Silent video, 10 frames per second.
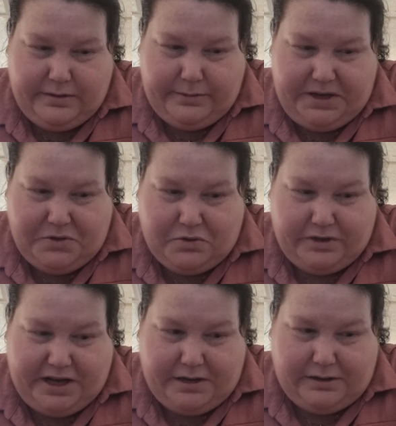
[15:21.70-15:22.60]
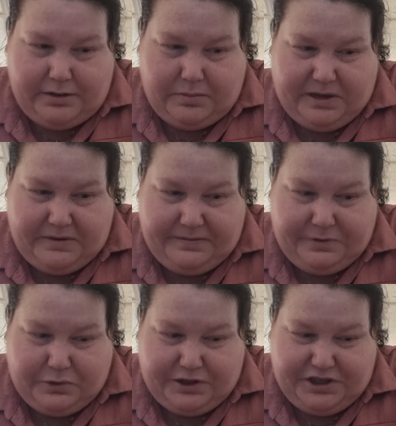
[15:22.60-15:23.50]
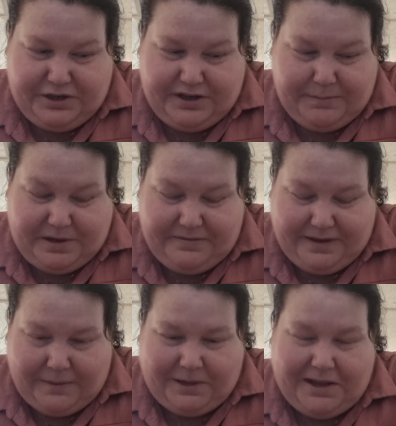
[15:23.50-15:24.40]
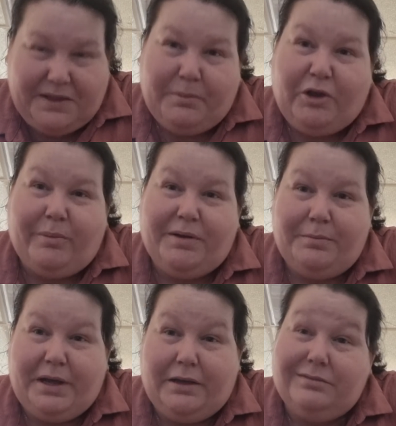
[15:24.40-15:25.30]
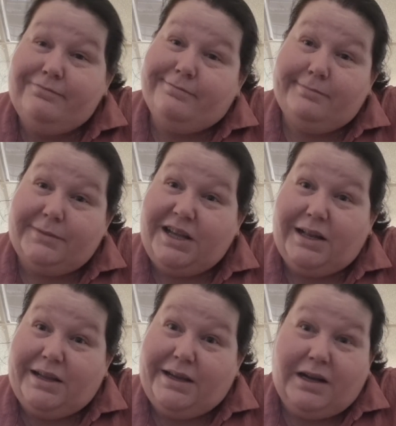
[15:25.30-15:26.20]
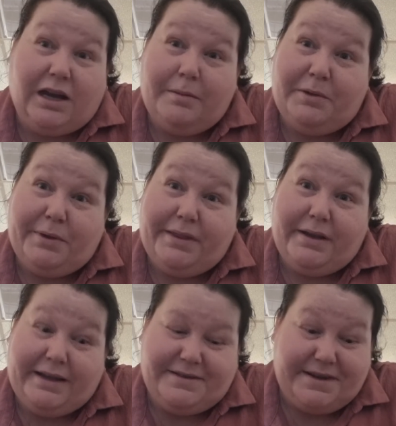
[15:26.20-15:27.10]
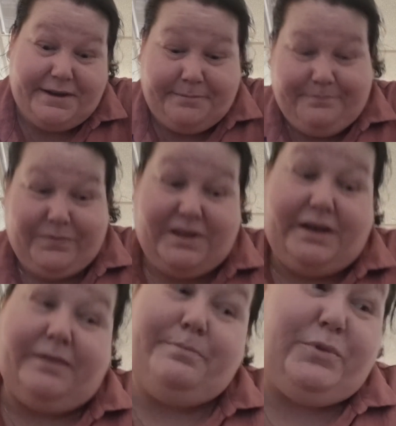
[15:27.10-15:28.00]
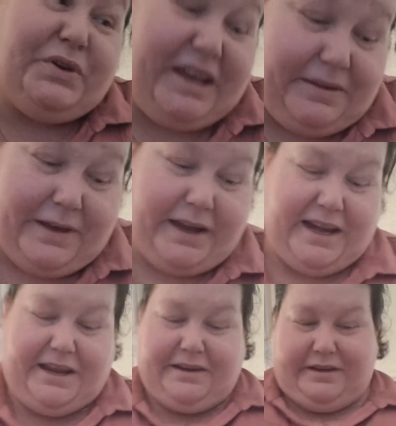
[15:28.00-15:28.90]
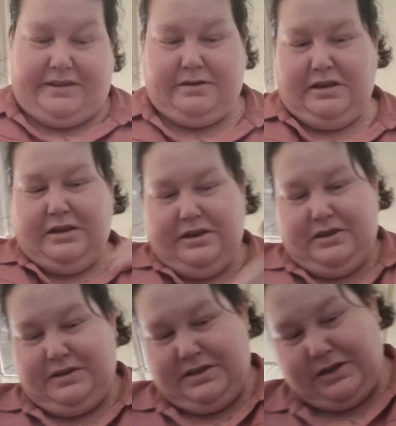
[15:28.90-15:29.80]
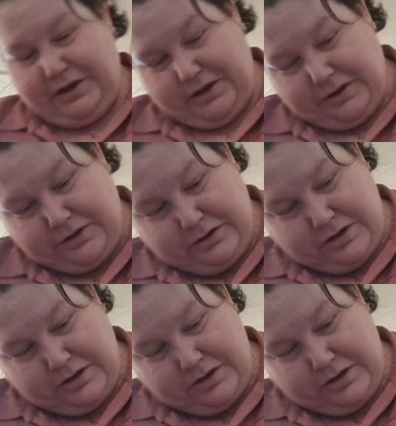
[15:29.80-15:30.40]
we all need a little bit of fortitude in my family at the moment, but luckily I'm the one that has her, and boy have I needed it. So